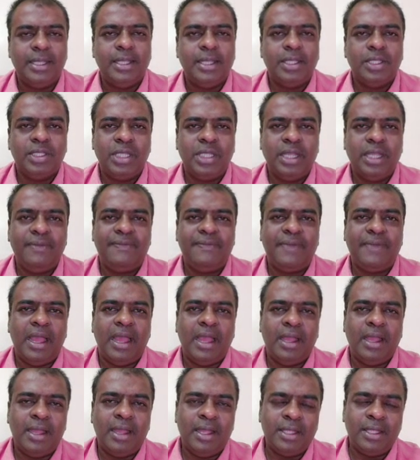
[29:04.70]
So if
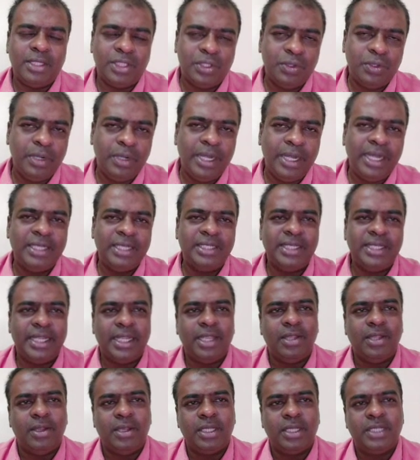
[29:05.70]
a student
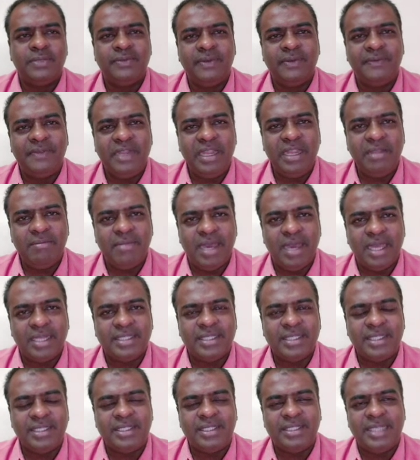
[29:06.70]
secures 50 marks
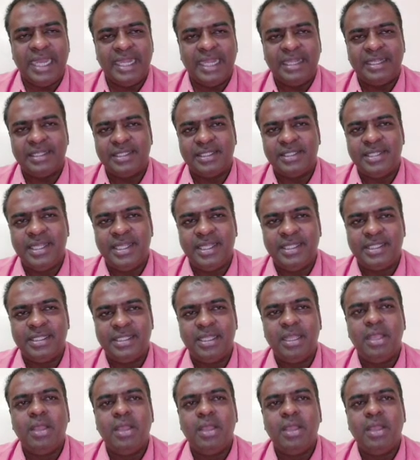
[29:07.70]
in statistics,